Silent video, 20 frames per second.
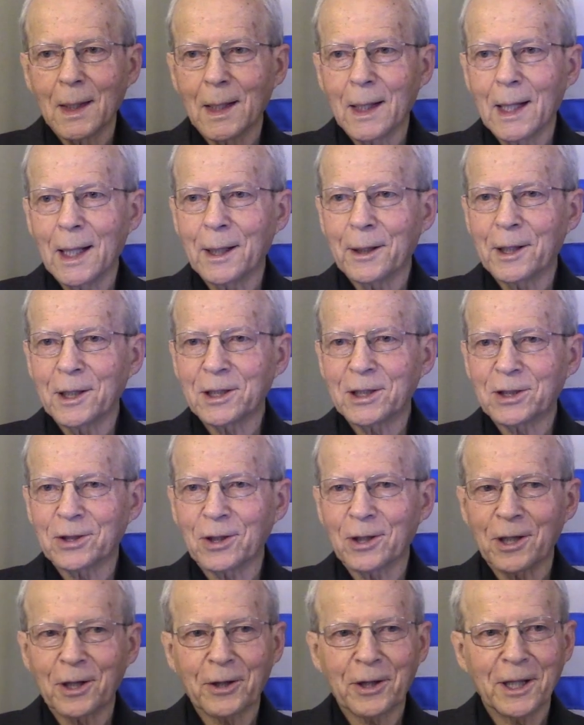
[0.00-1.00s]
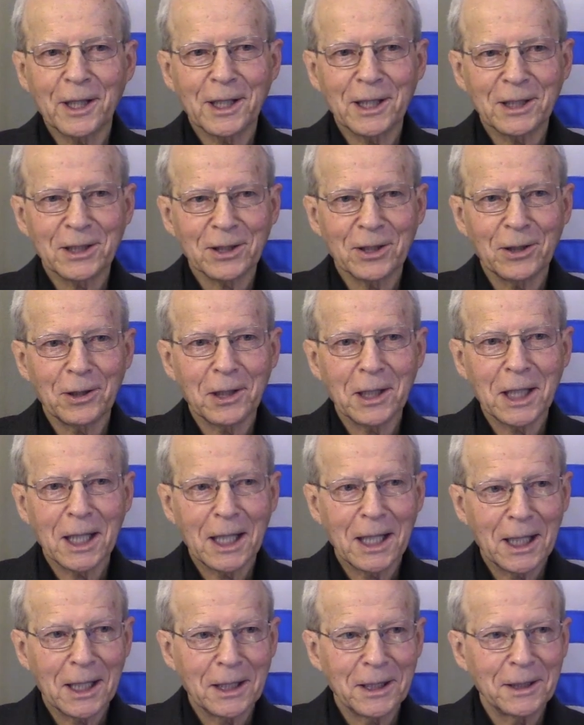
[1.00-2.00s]
And this sort of thing is going
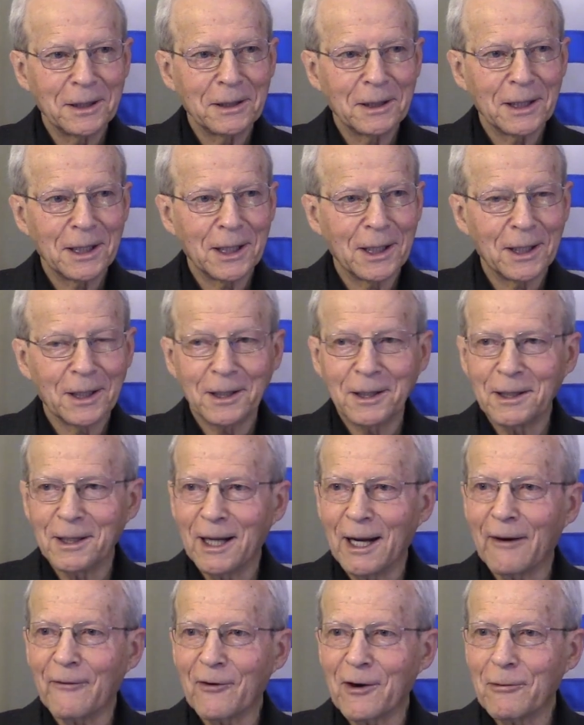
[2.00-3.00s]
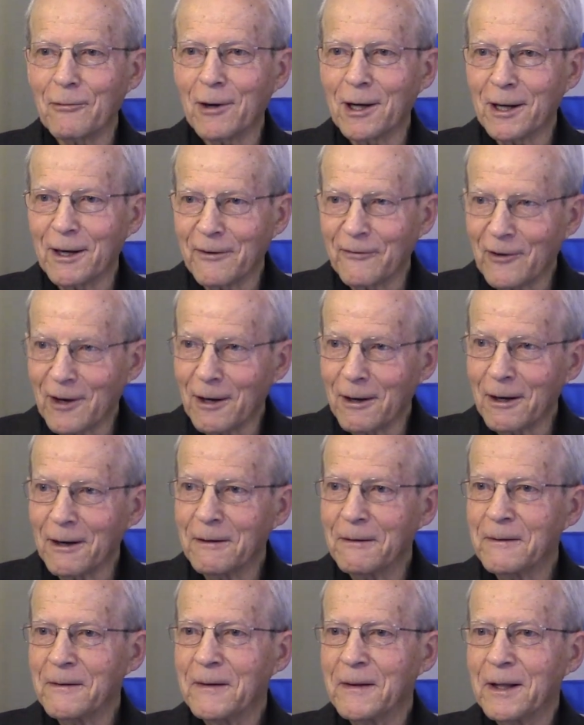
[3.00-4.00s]
on in every one of our
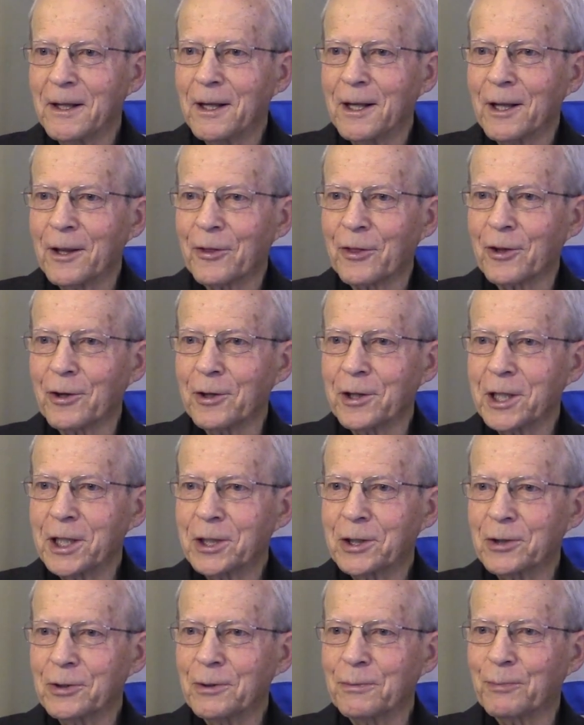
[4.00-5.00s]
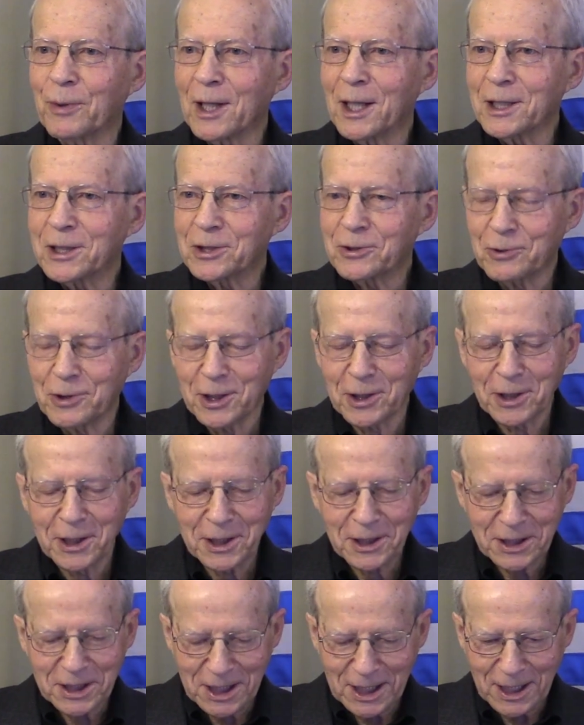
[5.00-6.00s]
32 plus
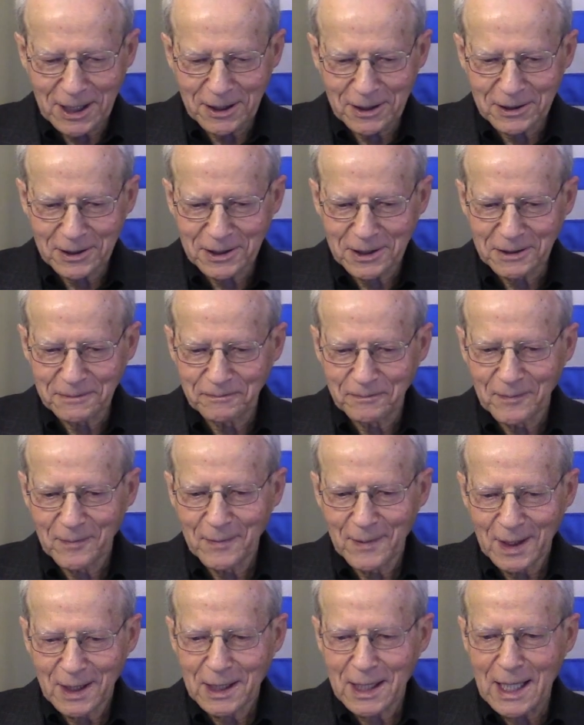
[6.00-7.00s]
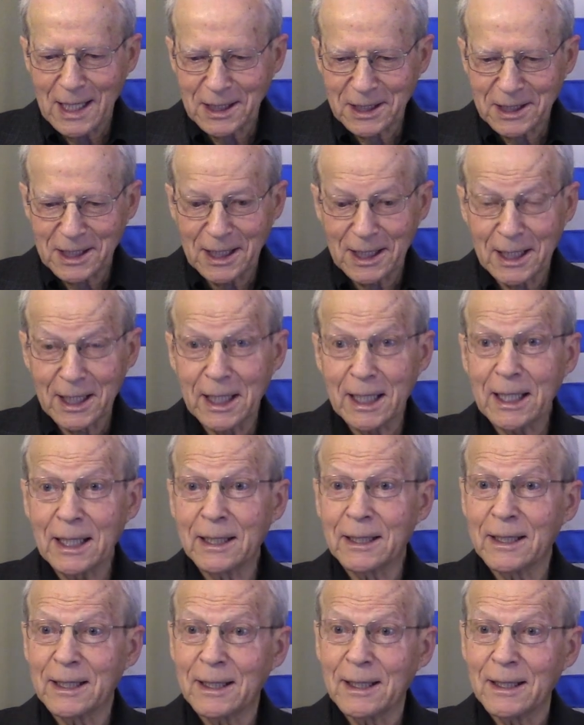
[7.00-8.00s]
trillion cells, constantly,
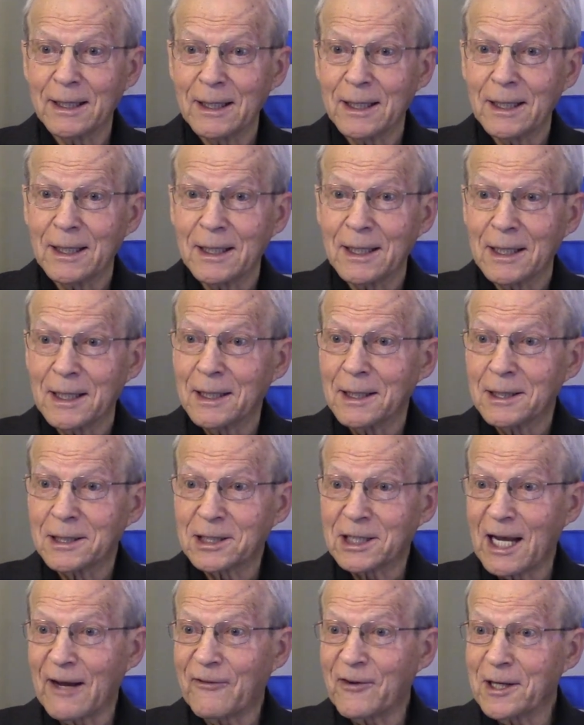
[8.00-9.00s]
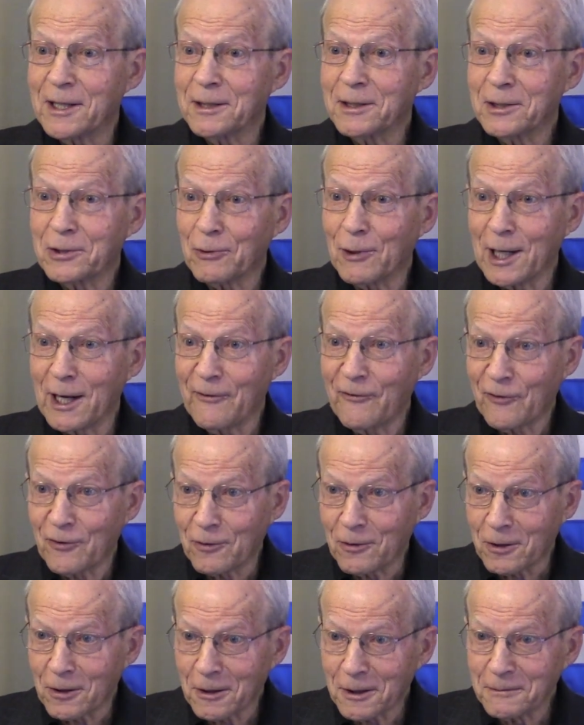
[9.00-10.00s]

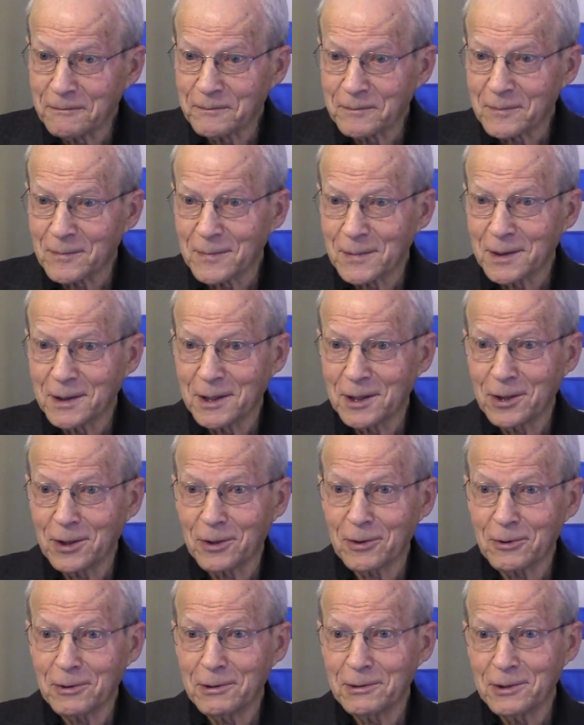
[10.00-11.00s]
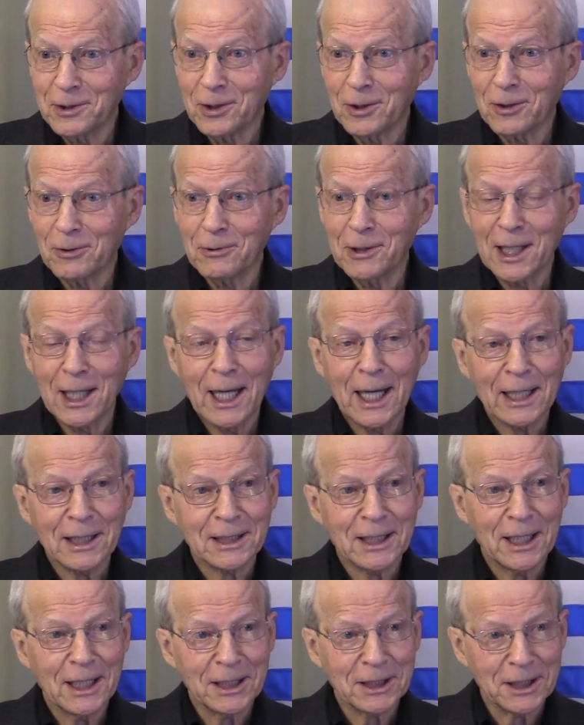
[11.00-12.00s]
7/24, no
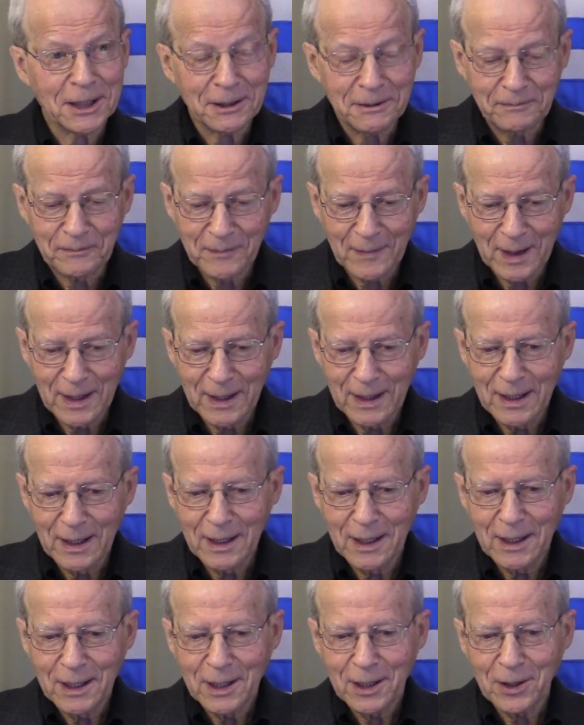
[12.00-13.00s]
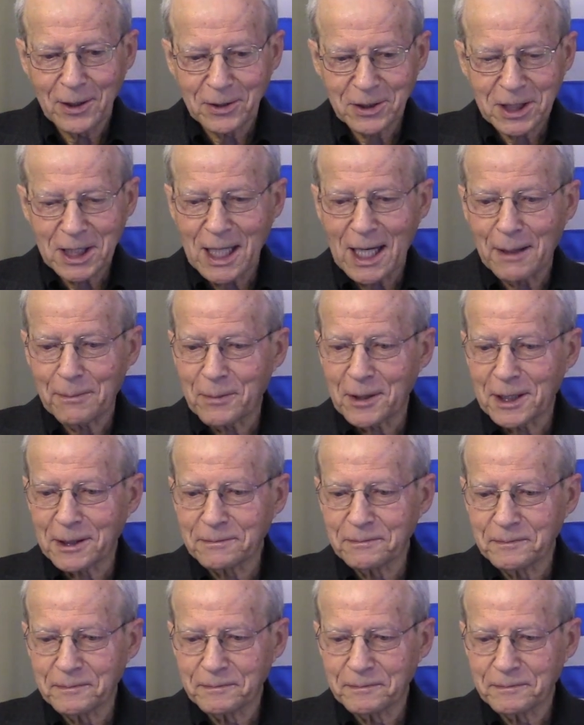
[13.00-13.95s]
relaxation, no stopping.